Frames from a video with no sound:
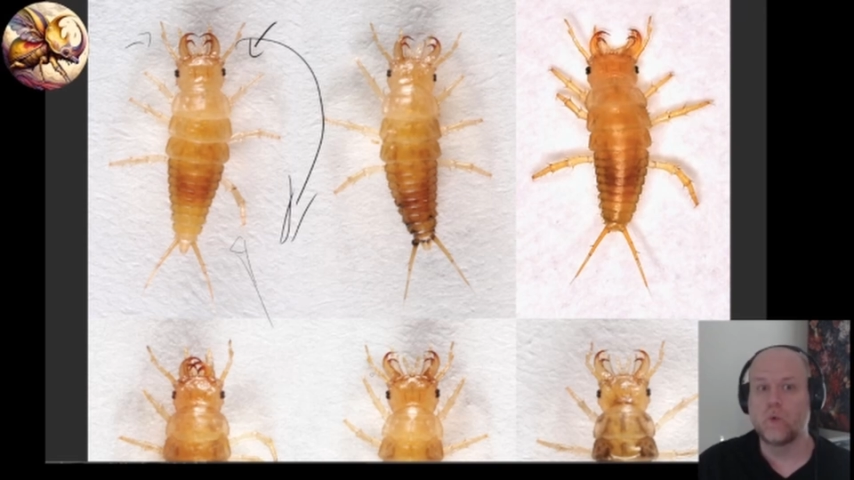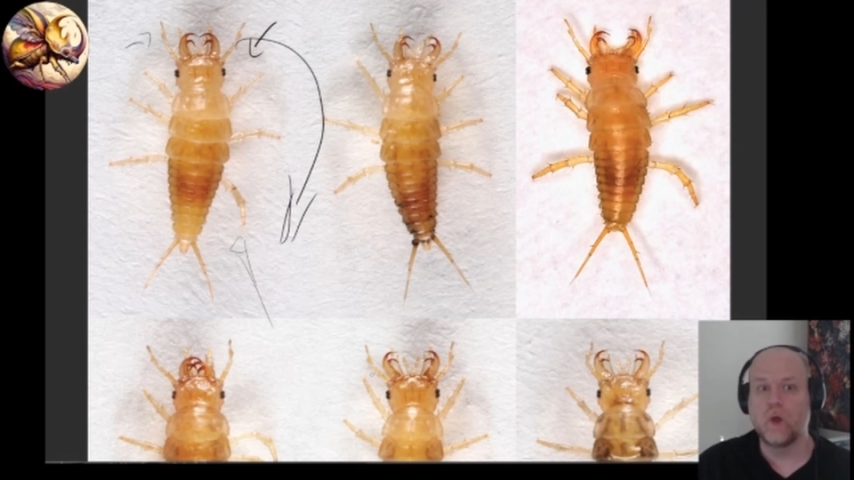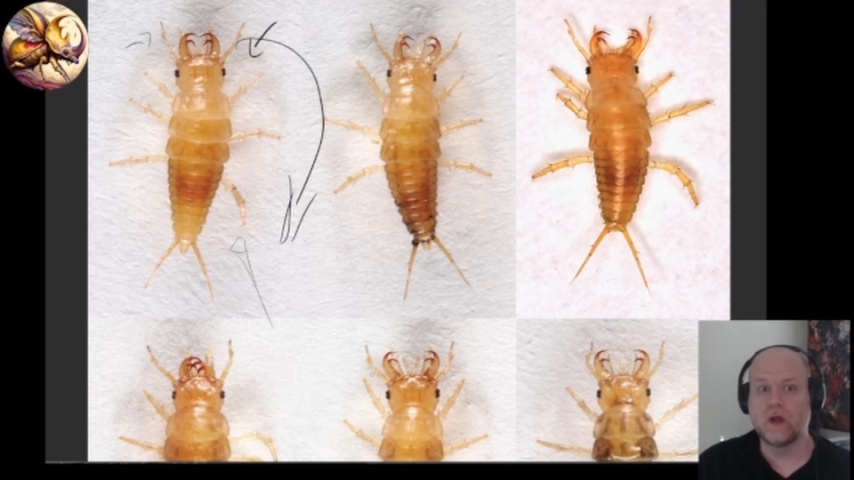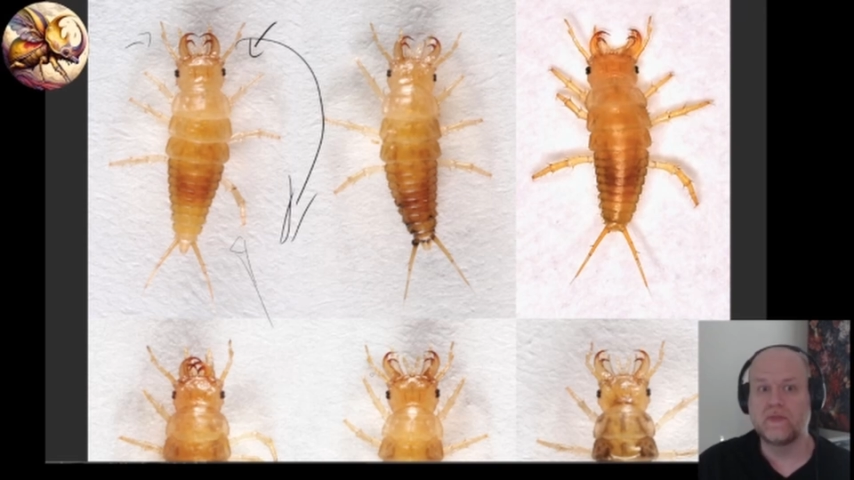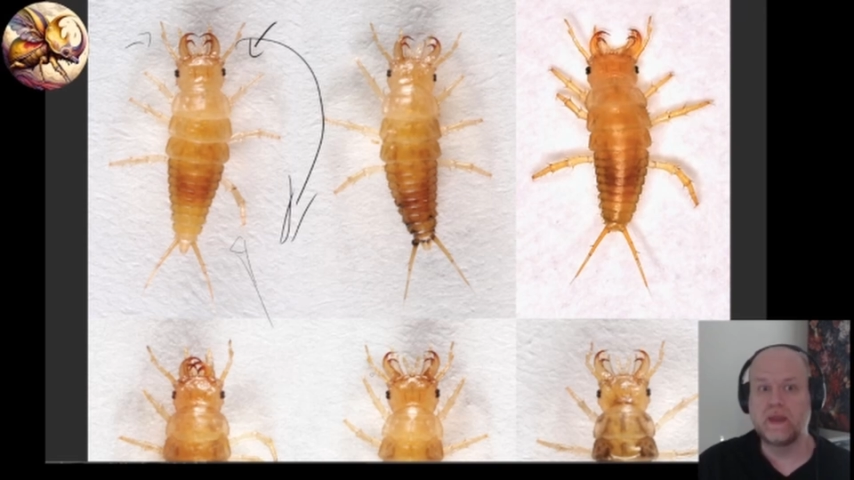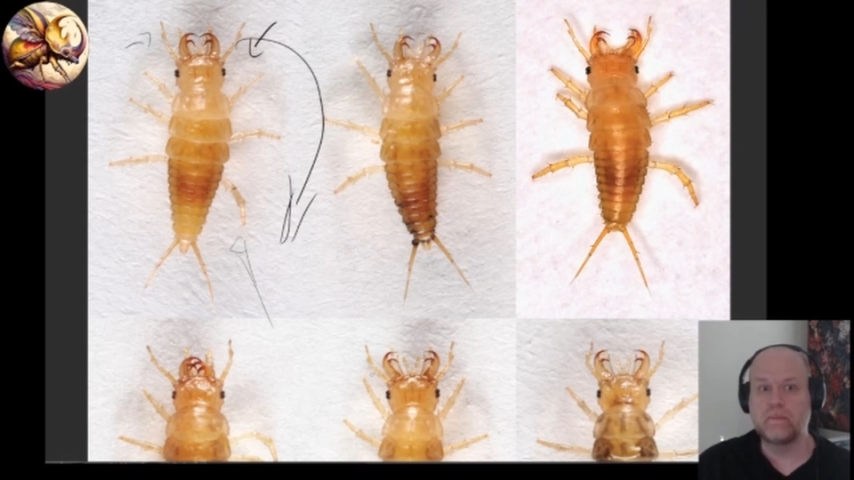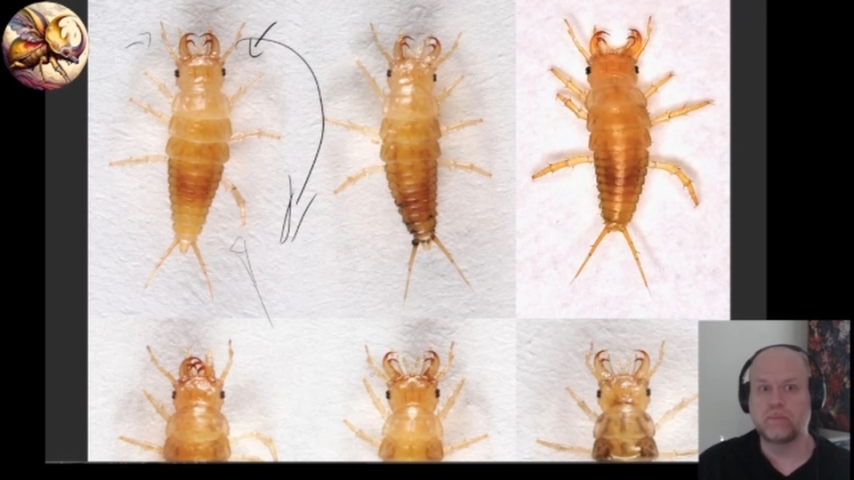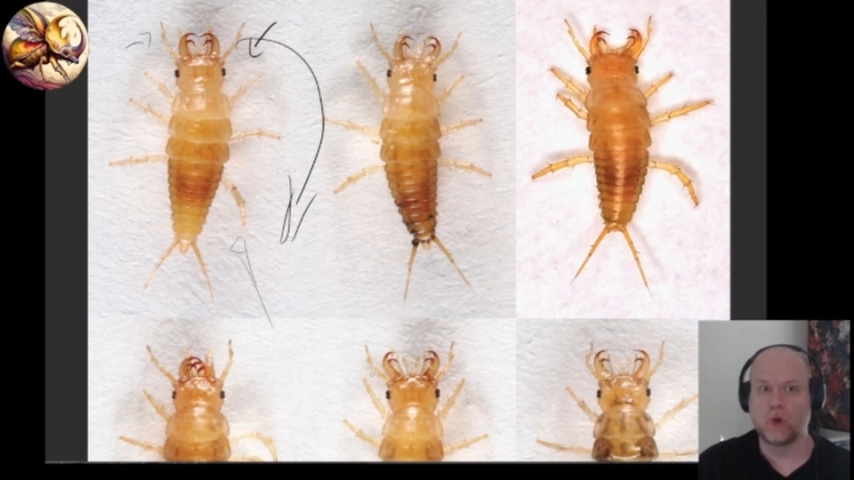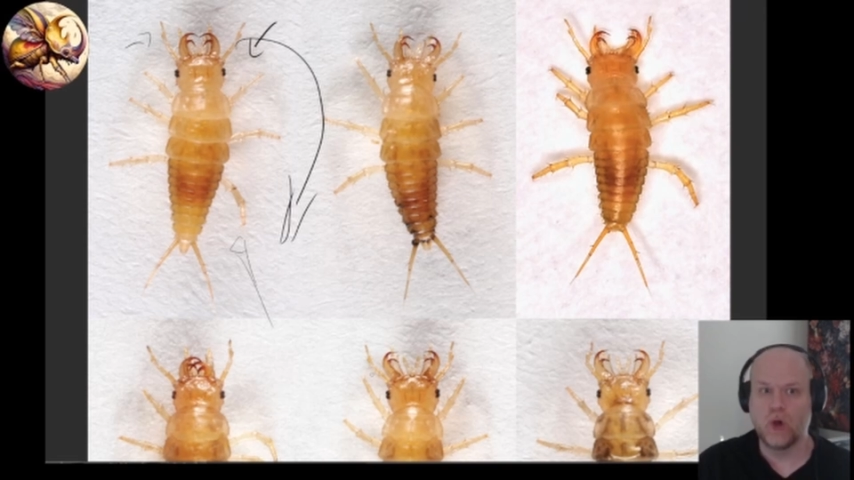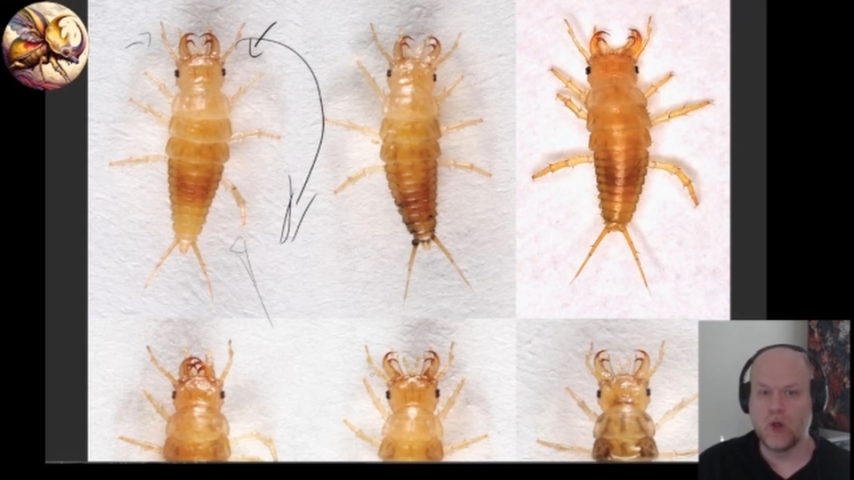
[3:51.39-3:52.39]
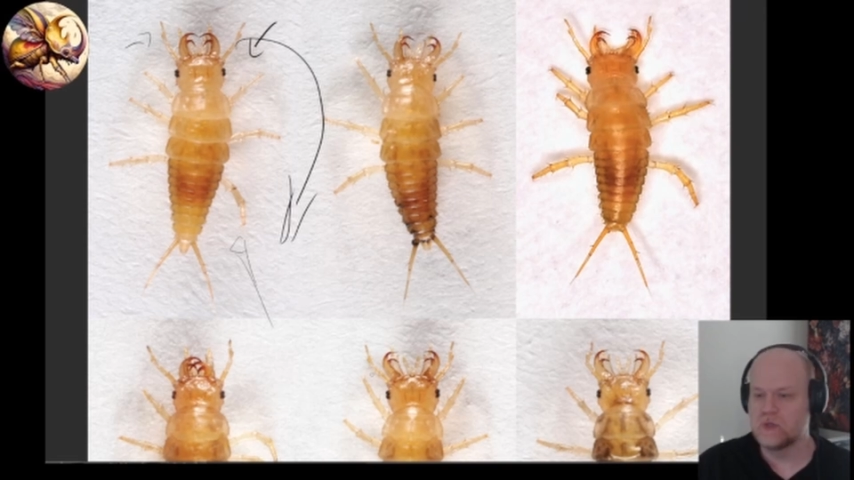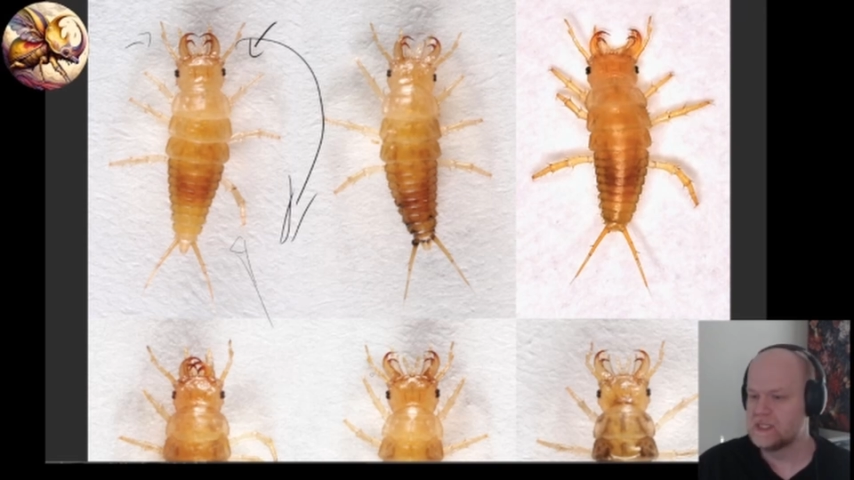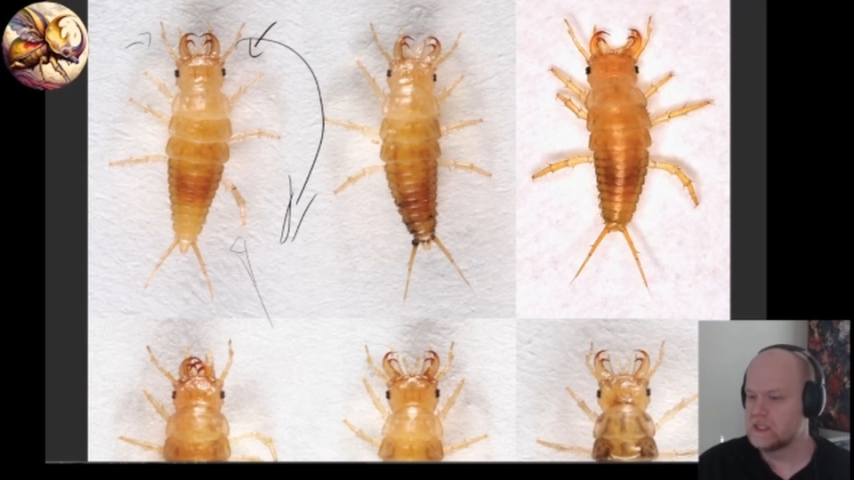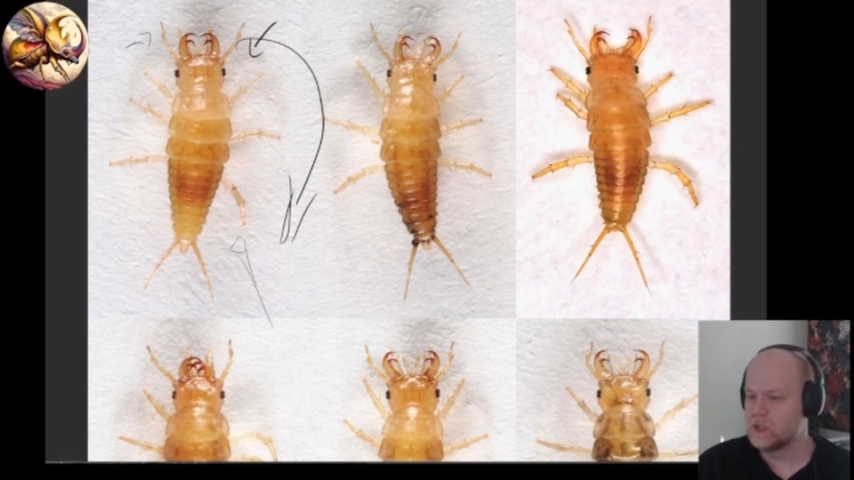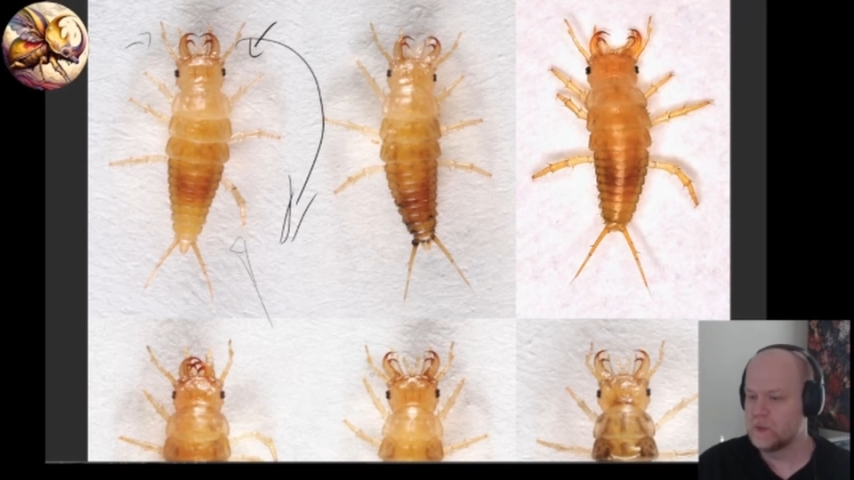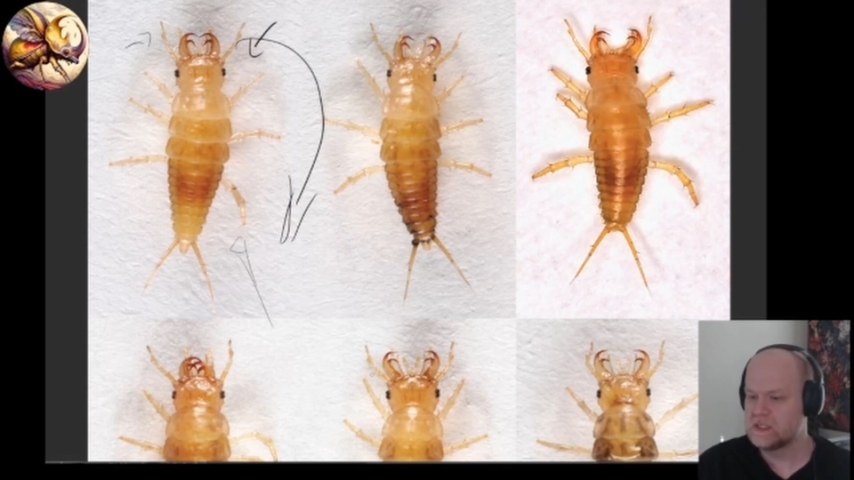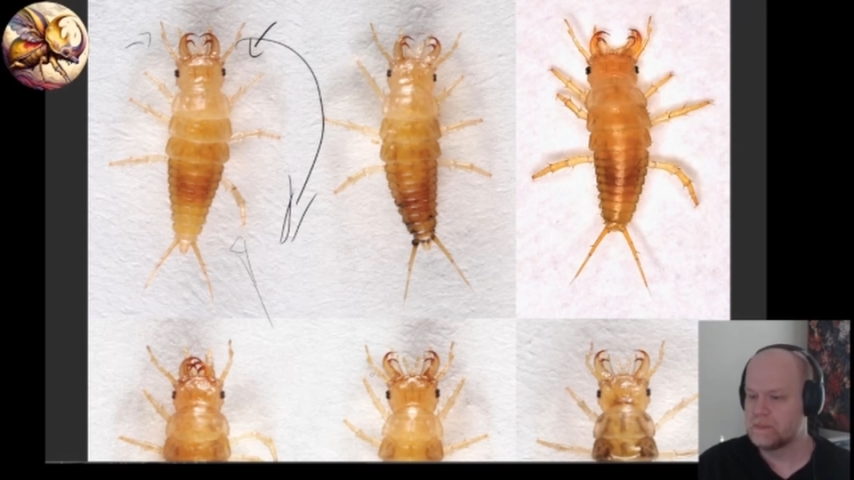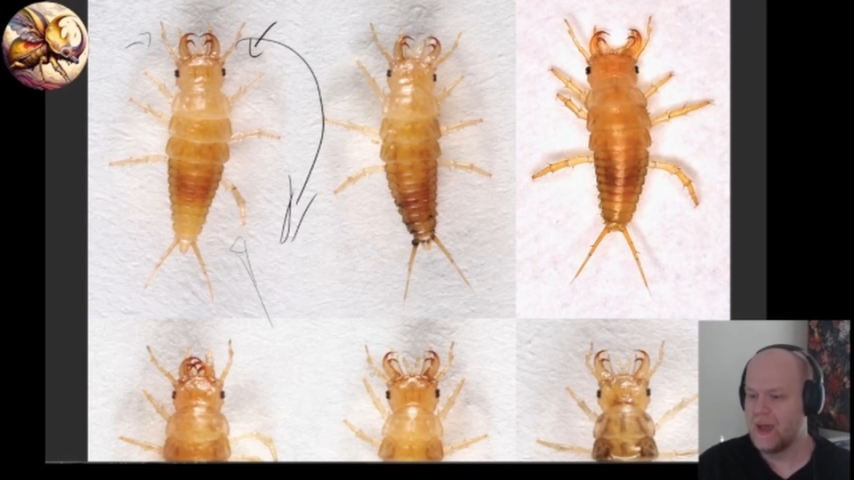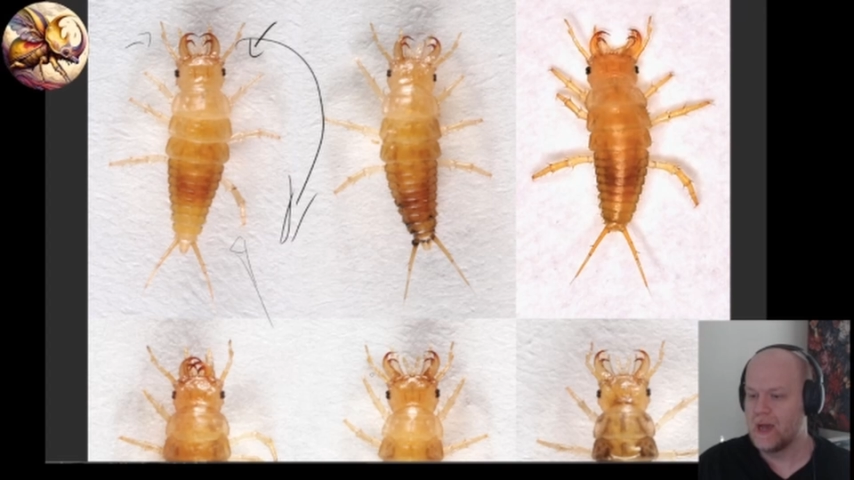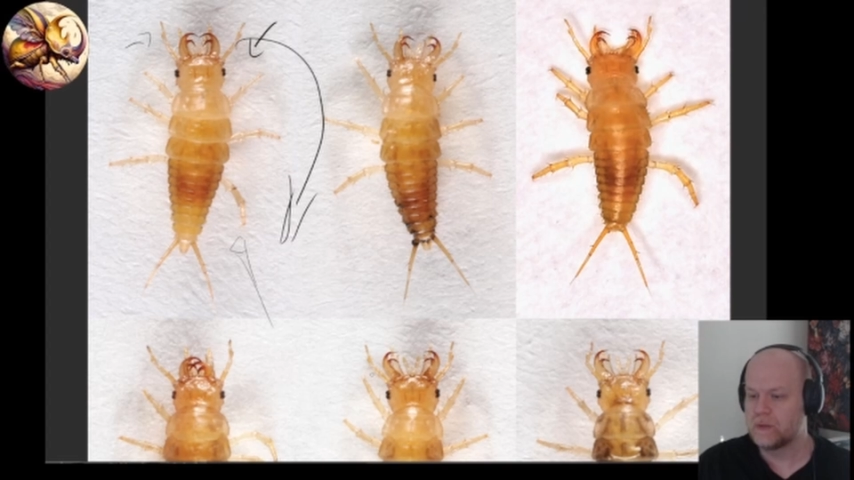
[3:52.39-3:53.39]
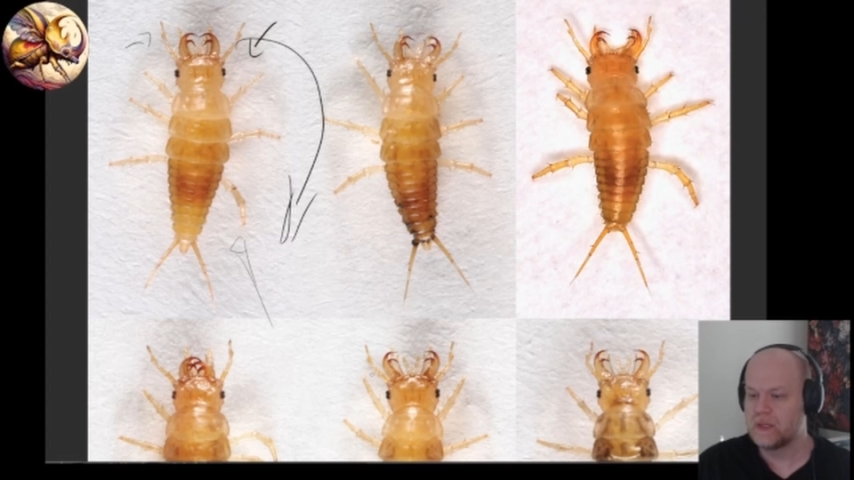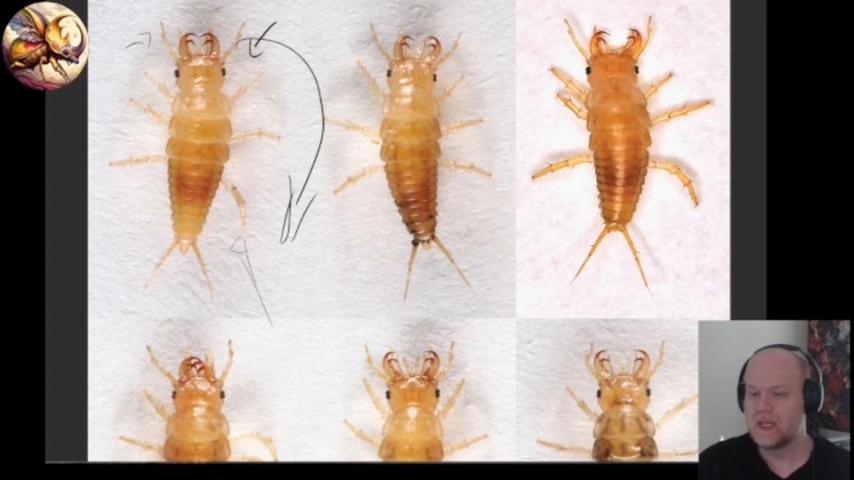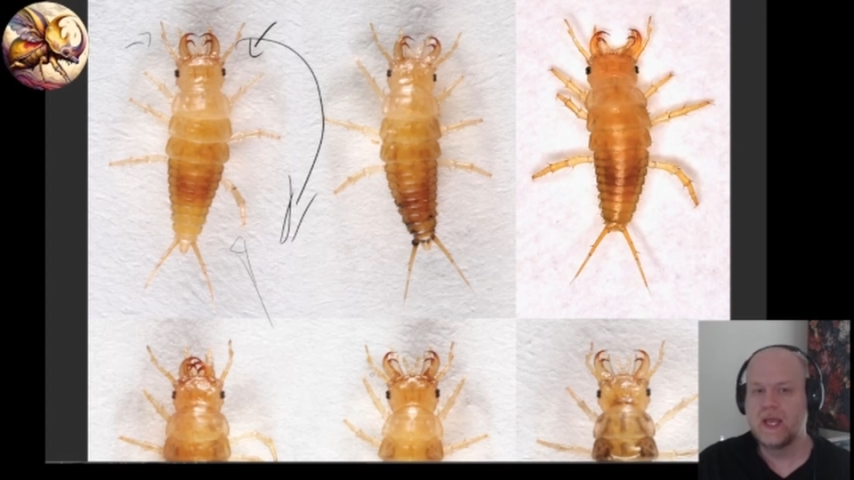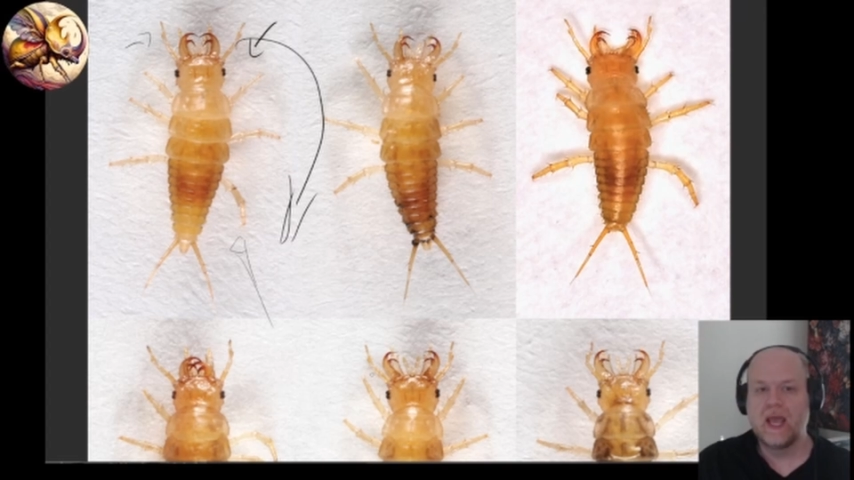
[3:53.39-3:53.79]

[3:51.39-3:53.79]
where it then burrows into its mouth